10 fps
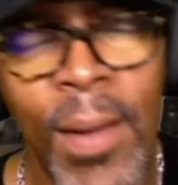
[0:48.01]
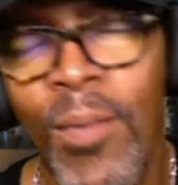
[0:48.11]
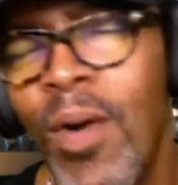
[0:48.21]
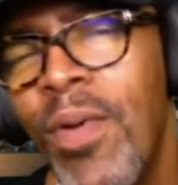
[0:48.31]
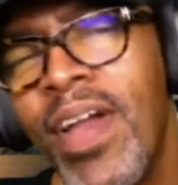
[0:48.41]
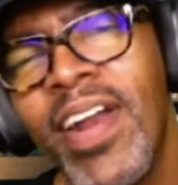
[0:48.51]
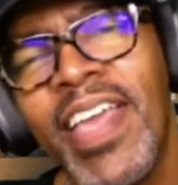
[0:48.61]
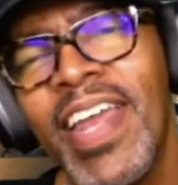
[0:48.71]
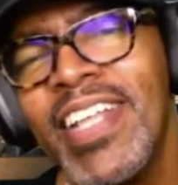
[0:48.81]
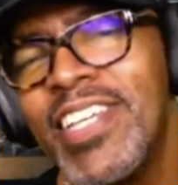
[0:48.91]
Well, we're gonna
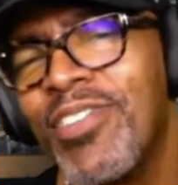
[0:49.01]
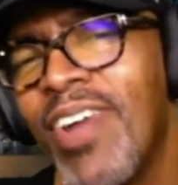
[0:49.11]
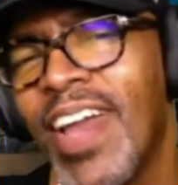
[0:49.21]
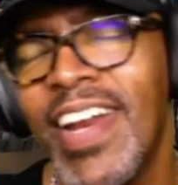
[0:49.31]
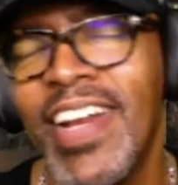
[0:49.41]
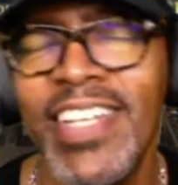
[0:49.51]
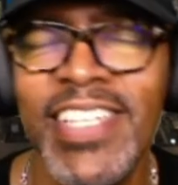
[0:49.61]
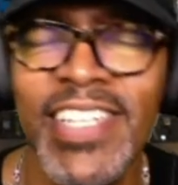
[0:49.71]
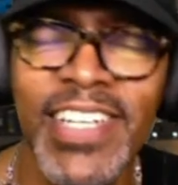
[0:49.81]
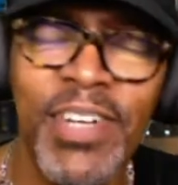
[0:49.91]
get into the record in just
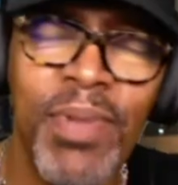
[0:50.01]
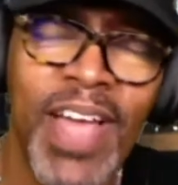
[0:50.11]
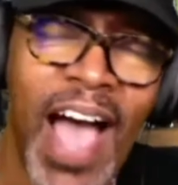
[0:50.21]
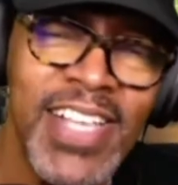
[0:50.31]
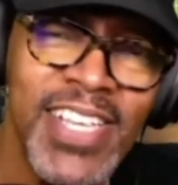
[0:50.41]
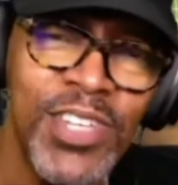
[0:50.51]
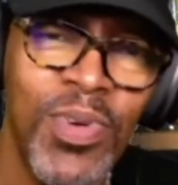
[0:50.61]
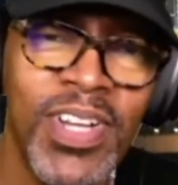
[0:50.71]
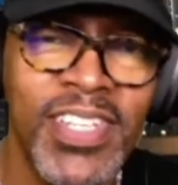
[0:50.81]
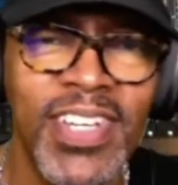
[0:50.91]
a little bit. I just
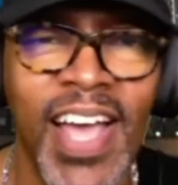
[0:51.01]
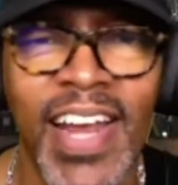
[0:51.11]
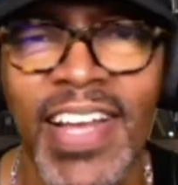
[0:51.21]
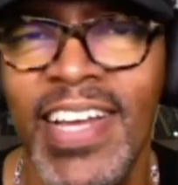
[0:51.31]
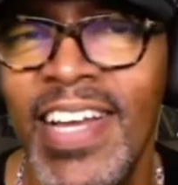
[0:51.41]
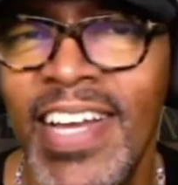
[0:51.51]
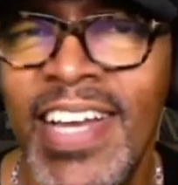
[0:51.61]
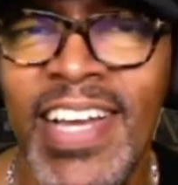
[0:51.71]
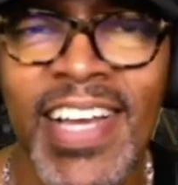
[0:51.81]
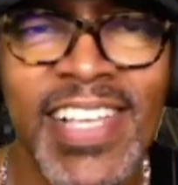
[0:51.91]
wanted to kind of
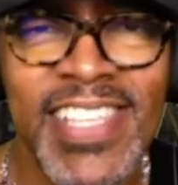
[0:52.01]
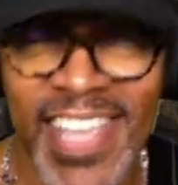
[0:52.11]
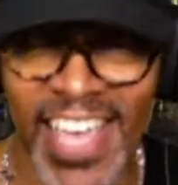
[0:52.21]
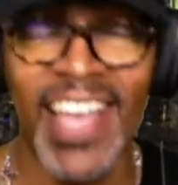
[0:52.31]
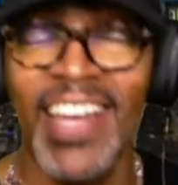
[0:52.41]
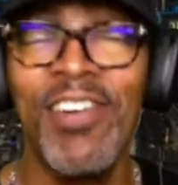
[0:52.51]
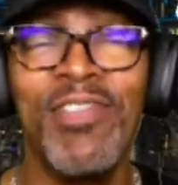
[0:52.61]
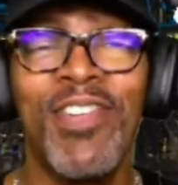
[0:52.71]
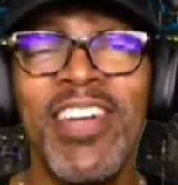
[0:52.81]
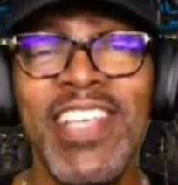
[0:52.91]
say hello
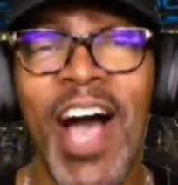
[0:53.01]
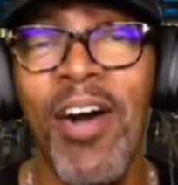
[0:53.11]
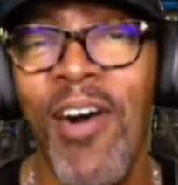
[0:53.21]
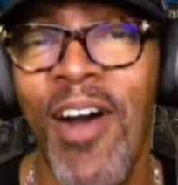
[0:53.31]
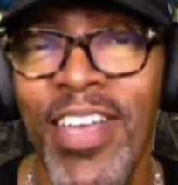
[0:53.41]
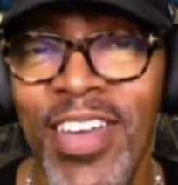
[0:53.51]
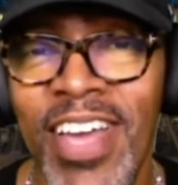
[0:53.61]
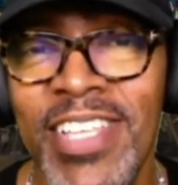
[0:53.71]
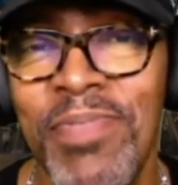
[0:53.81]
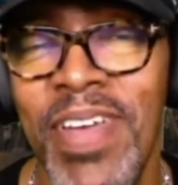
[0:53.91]
first. How are you?
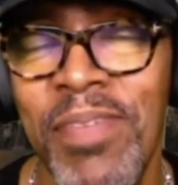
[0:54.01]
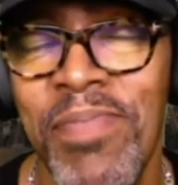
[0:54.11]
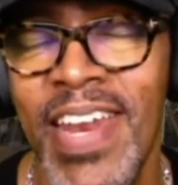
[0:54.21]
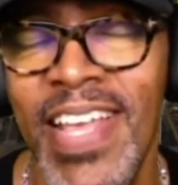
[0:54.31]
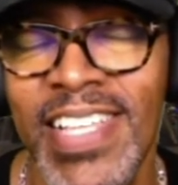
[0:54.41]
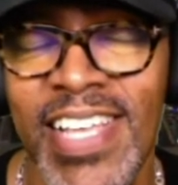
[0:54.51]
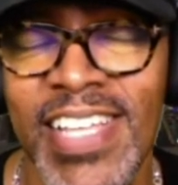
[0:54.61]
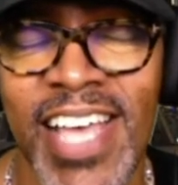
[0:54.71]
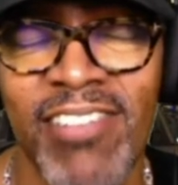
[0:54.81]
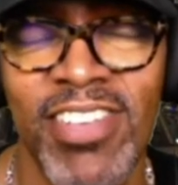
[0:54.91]
It's been a minute since
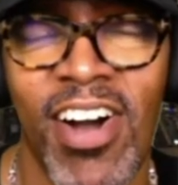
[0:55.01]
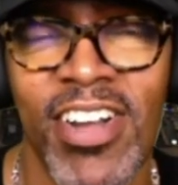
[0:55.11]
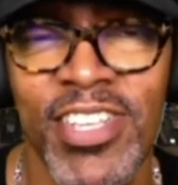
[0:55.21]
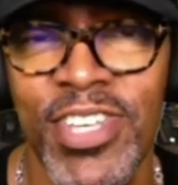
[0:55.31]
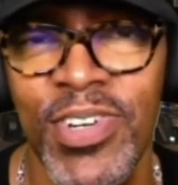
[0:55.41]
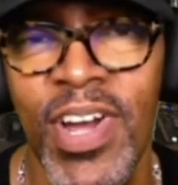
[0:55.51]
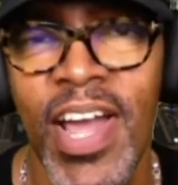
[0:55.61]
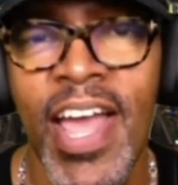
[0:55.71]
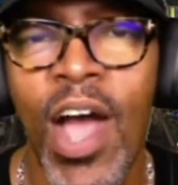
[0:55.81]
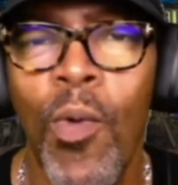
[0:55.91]
I talked to you.
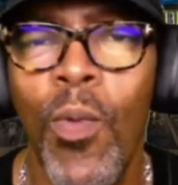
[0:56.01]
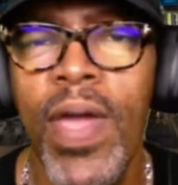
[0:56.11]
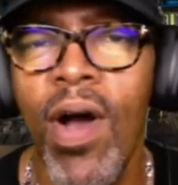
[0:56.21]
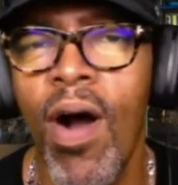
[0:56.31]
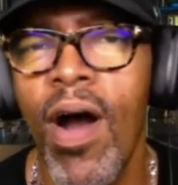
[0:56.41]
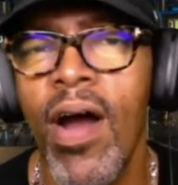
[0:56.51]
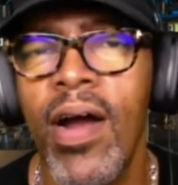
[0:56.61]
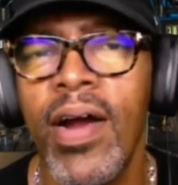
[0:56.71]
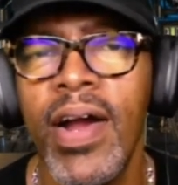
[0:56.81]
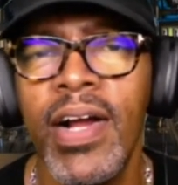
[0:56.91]
We
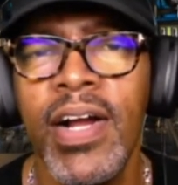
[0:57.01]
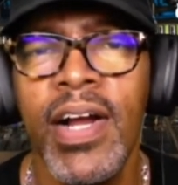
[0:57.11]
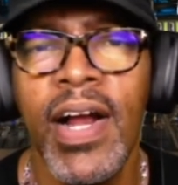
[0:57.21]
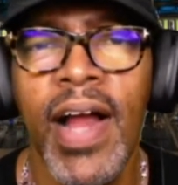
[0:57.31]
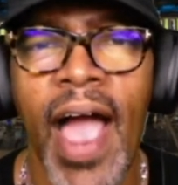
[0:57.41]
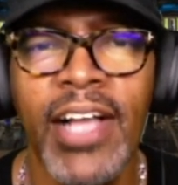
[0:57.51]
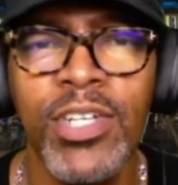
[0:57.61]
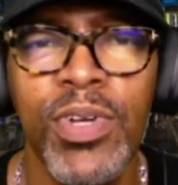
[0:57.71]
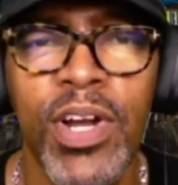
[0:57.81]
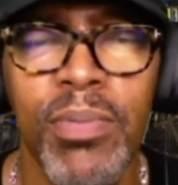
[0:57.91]
are
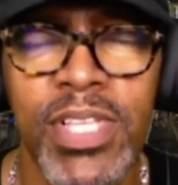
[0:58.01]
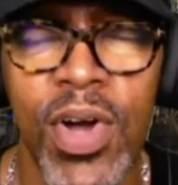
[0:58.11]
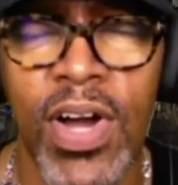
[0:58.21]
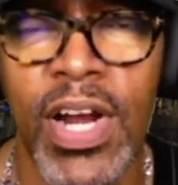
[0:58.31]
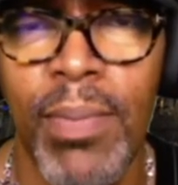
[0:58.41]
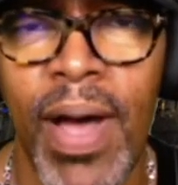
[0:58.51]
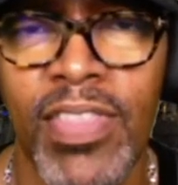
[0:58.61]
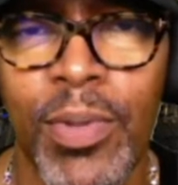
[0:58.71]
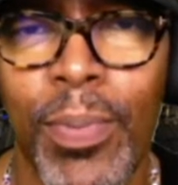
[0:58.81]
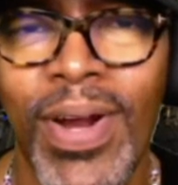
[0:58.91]
actually going to be talking about
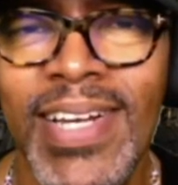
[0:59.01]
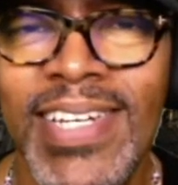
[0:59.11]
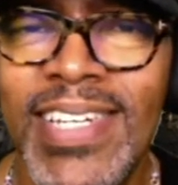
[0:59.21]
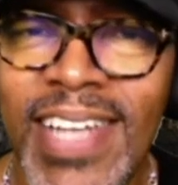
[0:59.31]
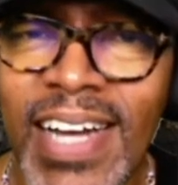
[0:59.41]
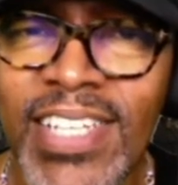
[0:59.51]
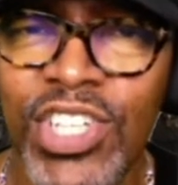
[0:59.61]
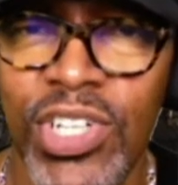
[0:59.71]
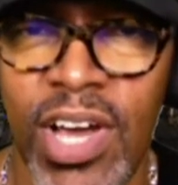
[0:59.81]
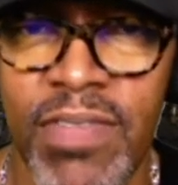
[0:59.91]
the
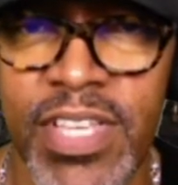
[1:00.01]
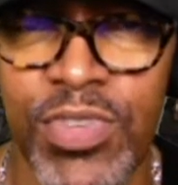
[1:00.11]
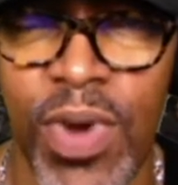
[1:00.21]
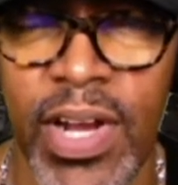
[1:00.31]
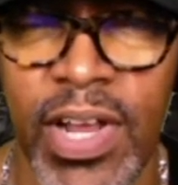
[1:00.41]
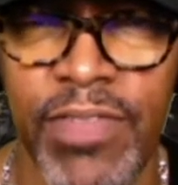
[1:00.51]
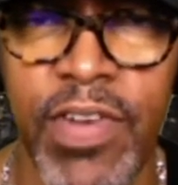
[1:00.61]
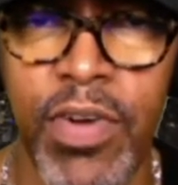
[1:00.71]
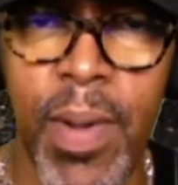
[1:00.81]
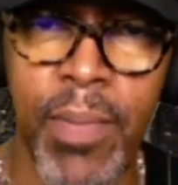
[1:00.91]
production of this record. If you
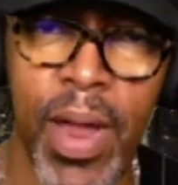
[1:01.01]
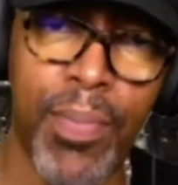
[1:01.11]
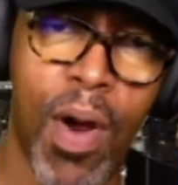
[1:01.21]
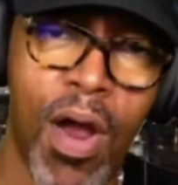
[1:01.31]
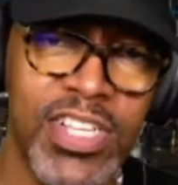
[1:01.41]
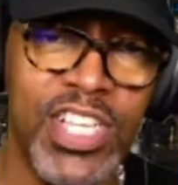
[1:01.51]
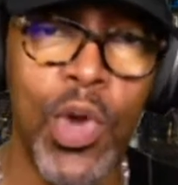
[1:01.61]
remember in parts